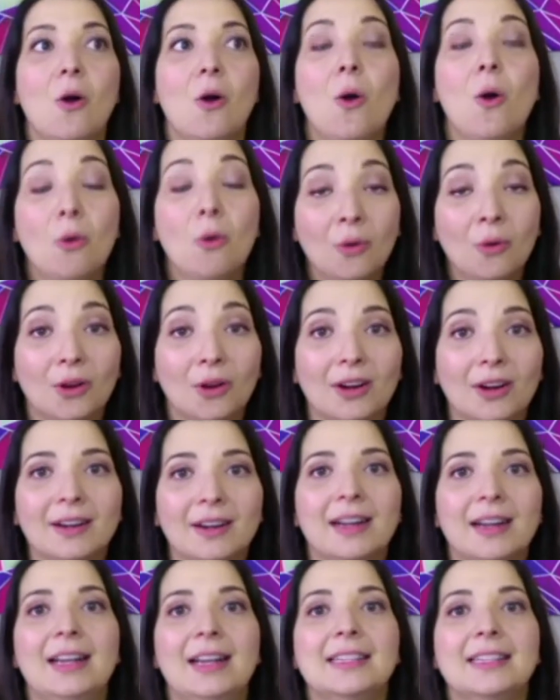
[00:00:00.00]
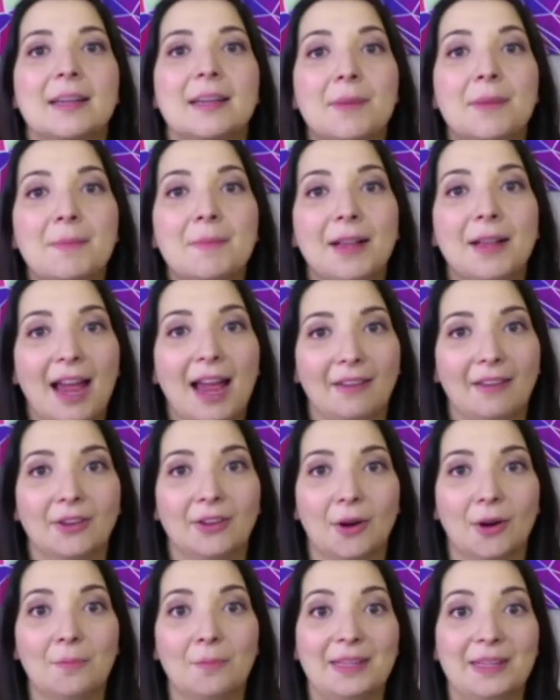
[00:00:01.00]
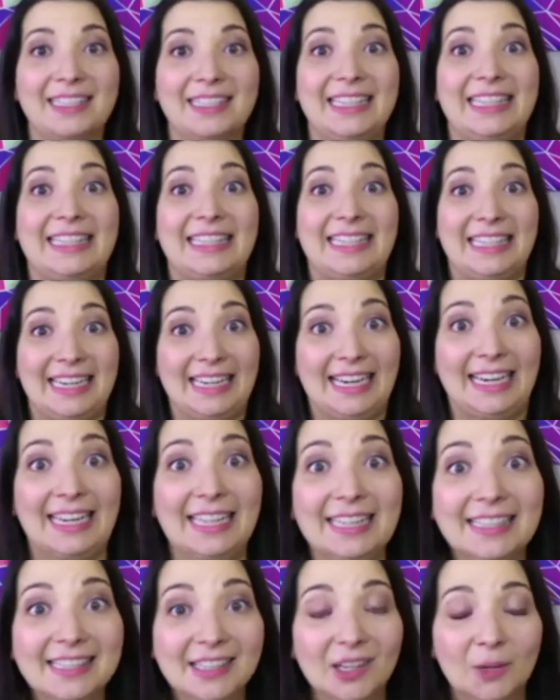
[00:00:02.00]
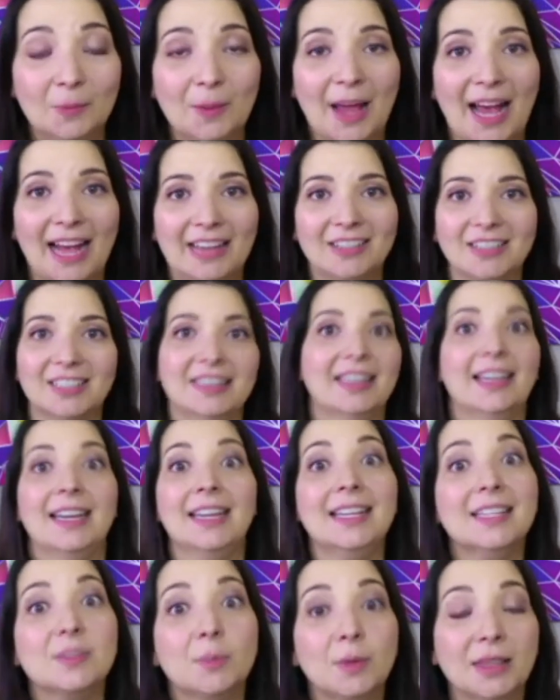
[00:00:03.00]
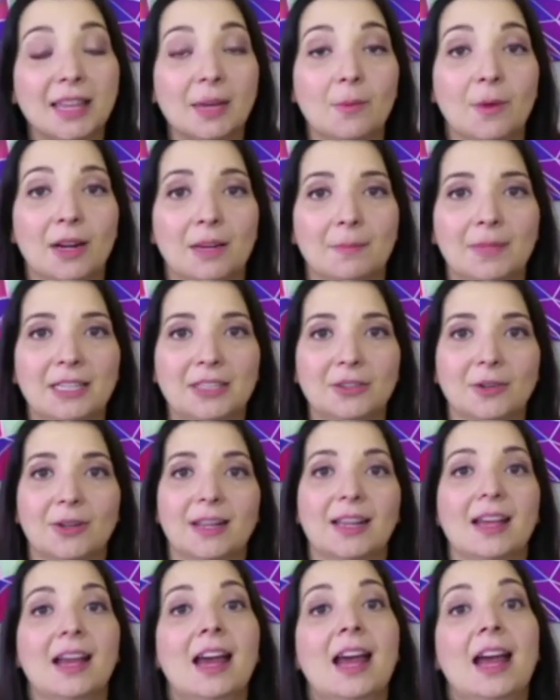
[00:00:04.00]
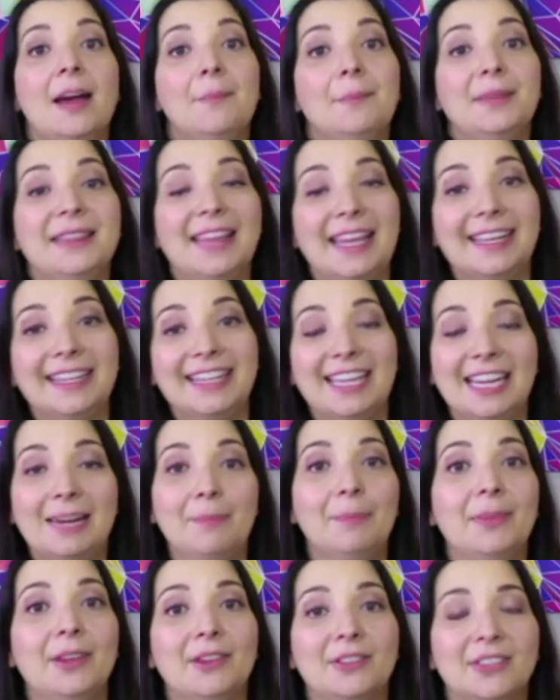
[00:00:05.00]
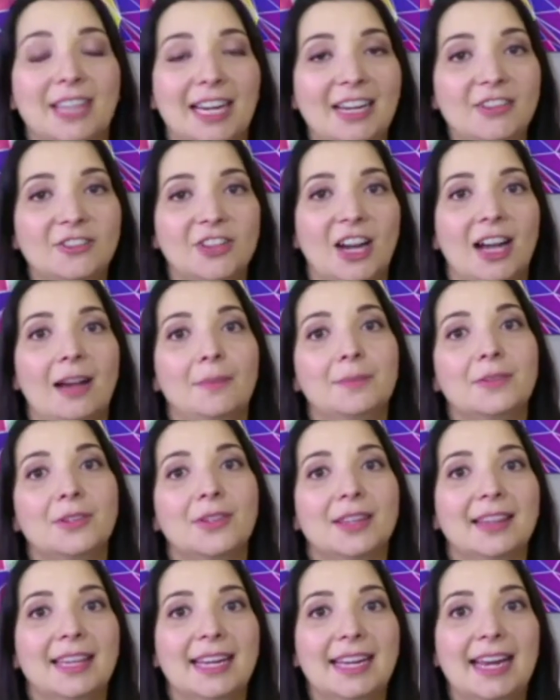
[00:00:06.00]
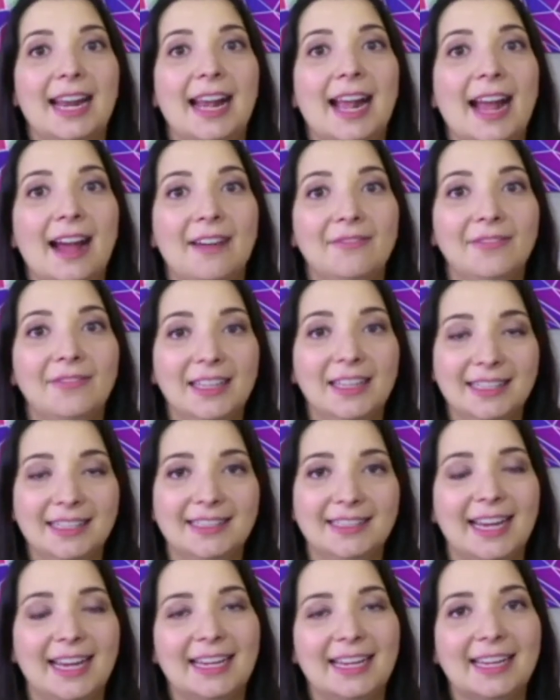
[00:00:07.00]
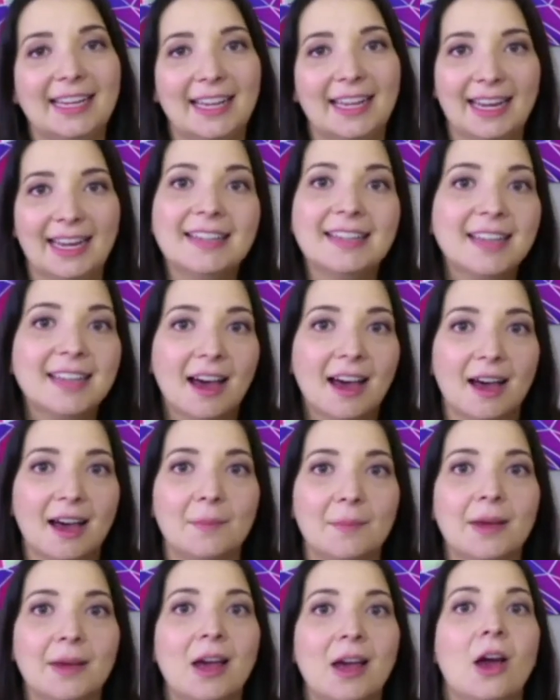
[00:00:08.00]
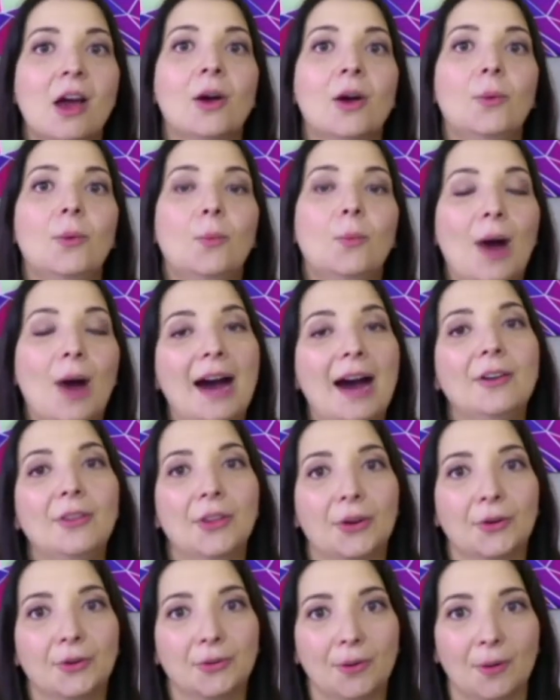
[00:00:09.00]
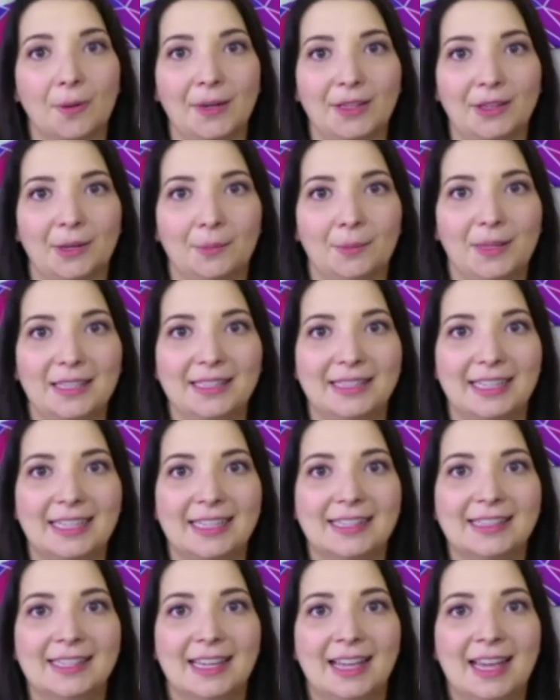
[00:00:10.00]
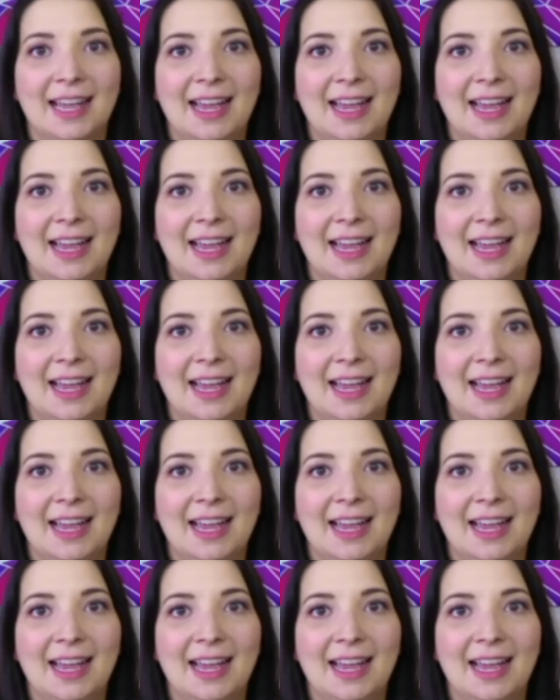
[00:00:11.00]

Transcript: Or some people have their own business and it is their passion, that is what they want to be doing, but they keep their day job so that they can have that steady income while they're growing their business.